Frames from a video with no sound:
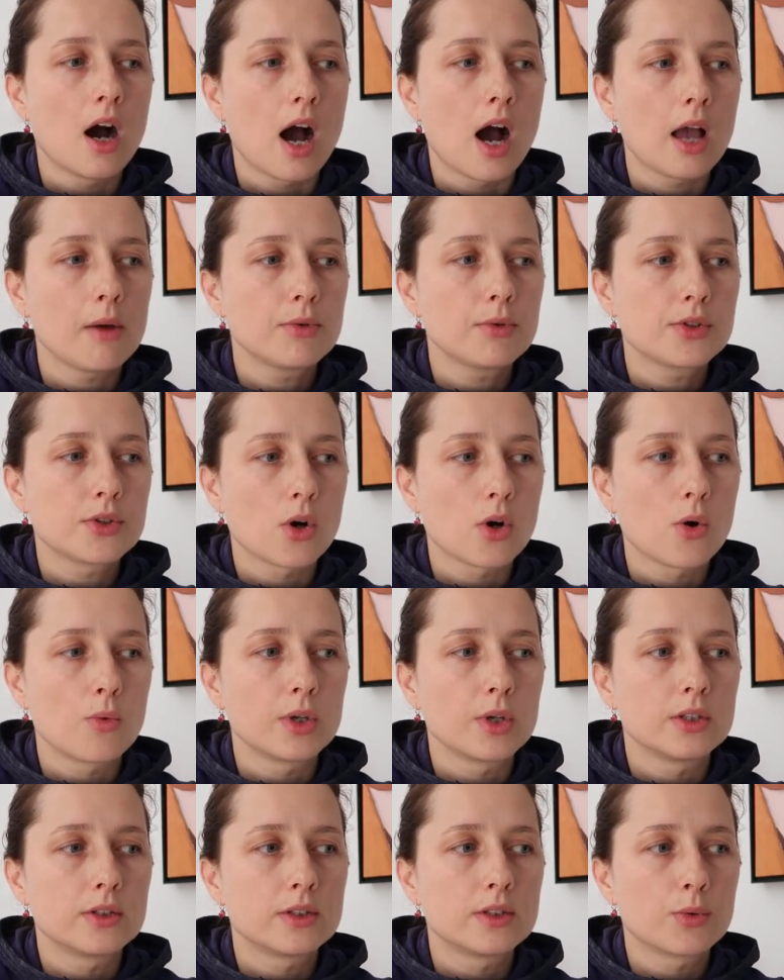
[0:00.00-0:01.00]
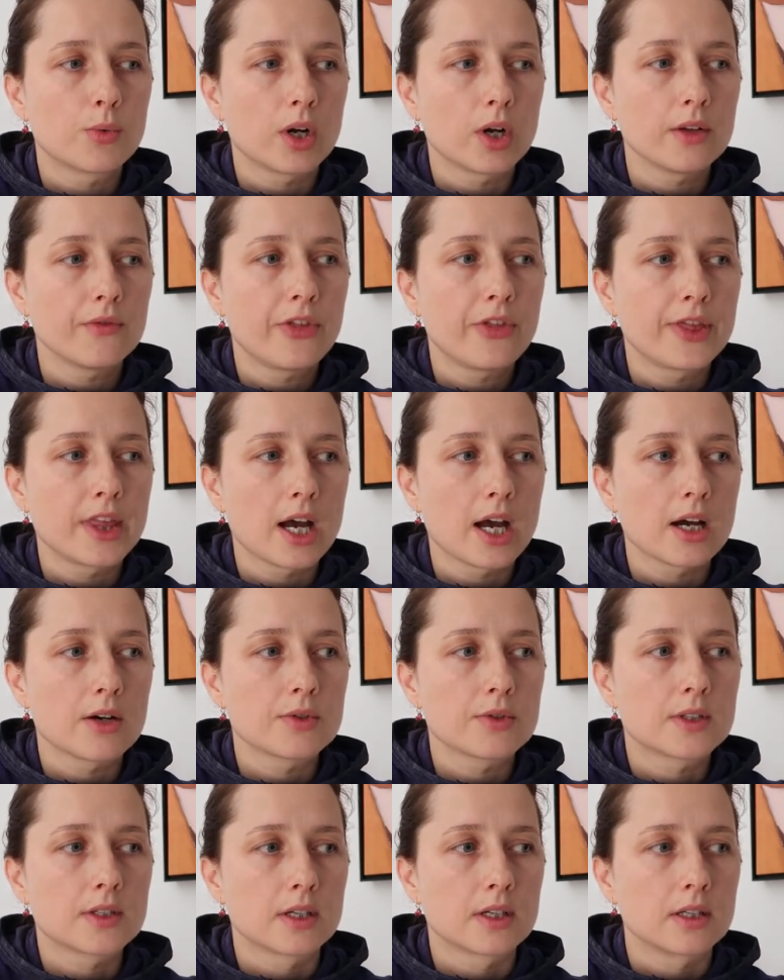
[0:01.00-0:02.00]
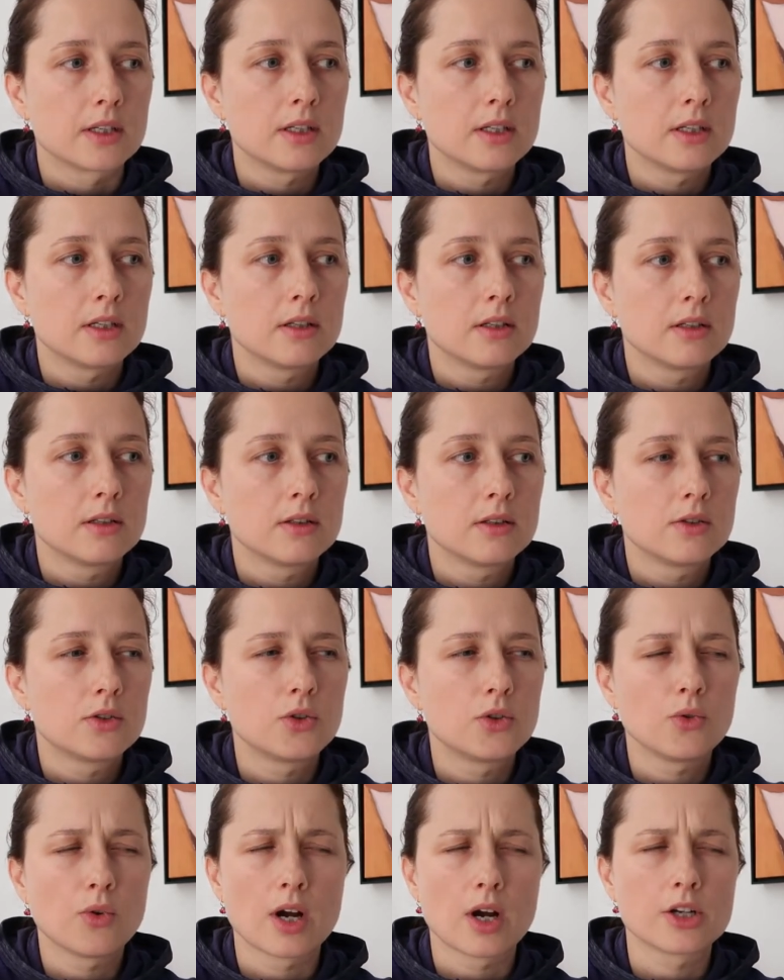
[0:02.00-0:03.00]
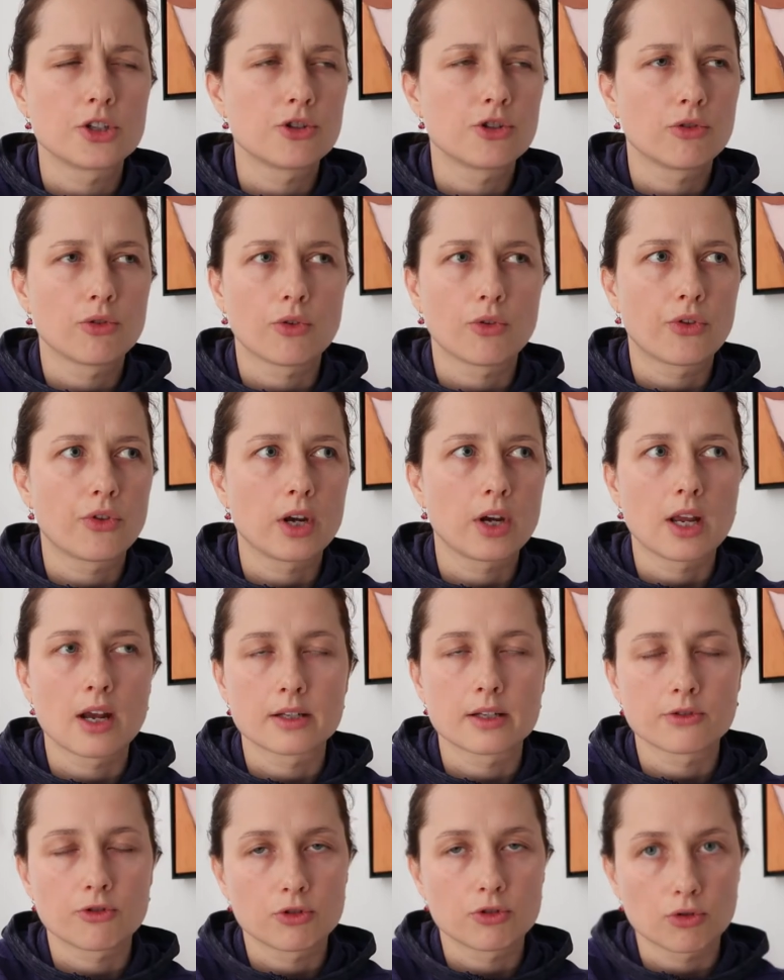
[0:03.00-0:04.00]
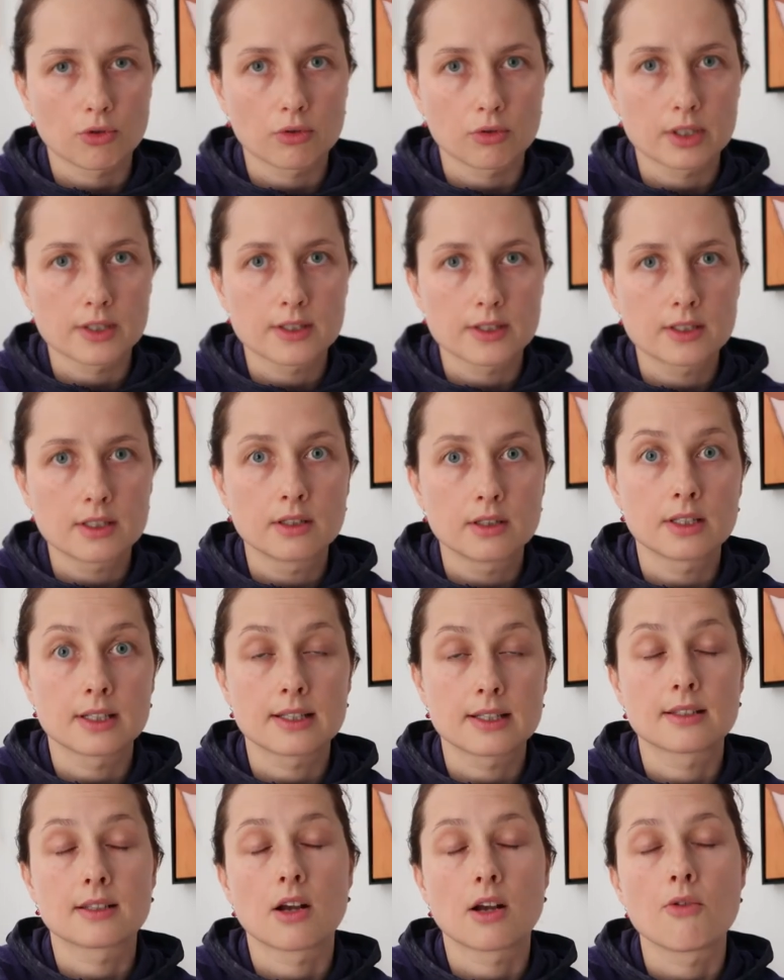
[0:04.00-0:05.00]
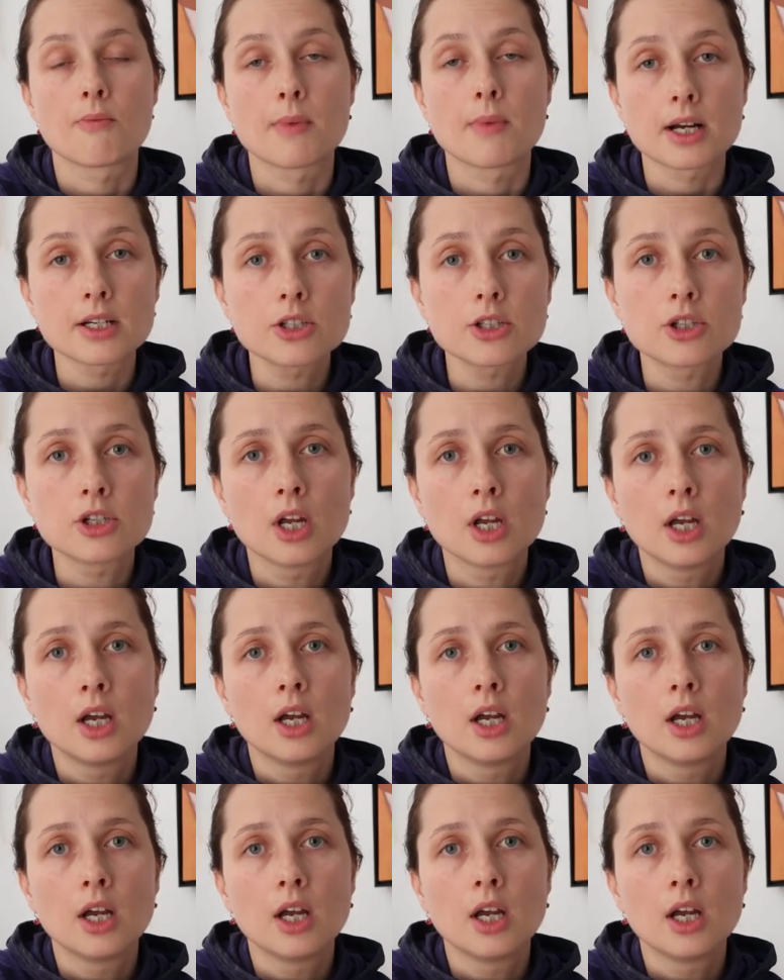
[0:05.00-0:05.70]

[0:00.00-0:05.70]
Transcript: I was owing 12,200 or 300 dollars. This is how much